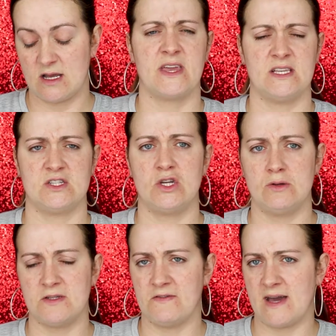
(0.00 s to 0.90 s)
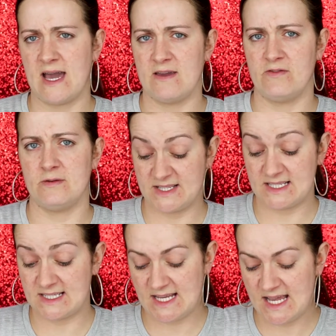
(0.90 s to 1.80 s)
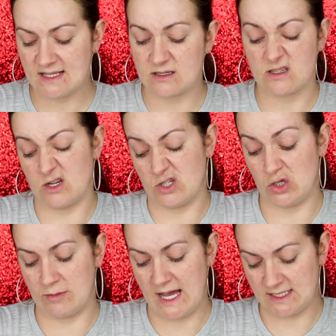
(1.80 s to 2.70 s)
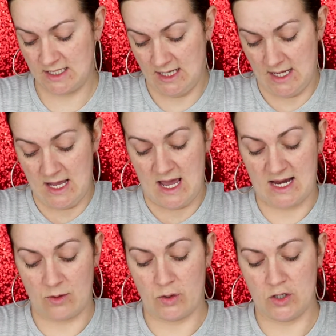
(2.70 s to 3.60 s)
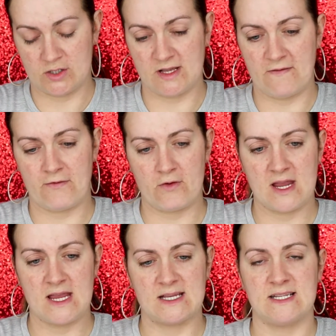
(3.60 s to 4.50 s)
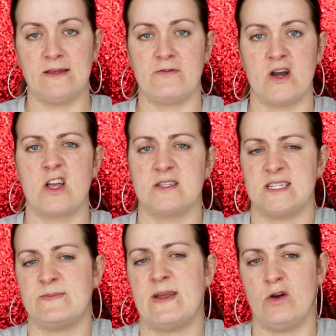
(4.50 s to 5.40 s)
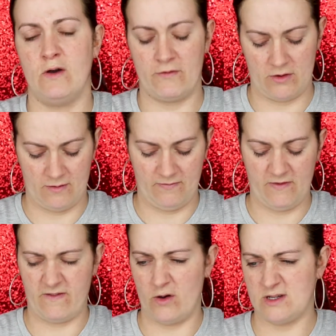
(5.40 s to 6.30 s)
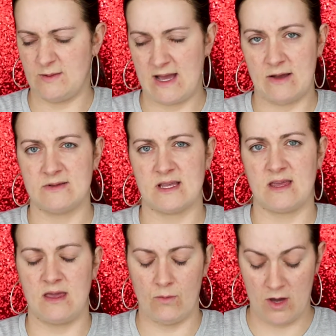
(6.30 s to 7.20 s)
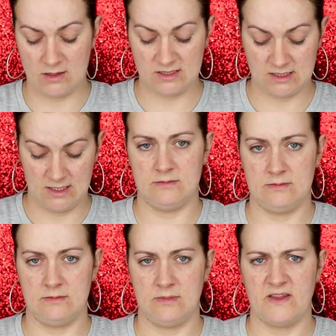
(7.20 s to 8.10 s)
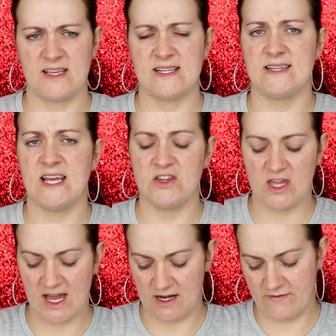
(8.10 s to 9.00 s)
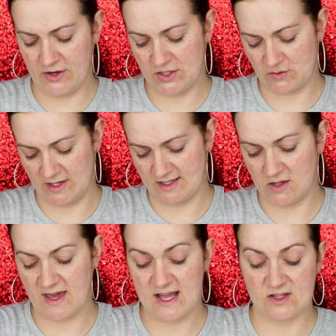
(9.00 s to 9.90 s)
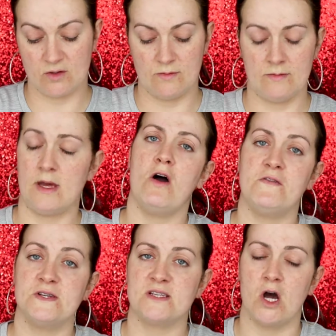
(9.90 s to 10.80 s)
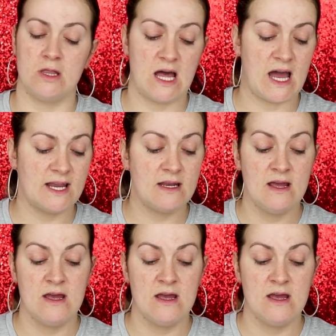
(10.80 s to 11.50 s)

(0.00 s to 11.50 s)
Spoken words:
I think it's 2 to 5 business days, so it's not too bad. And it was free delivery because I spent over £40, I think it was. I think it's their 10-year anniversary, so they had some offers online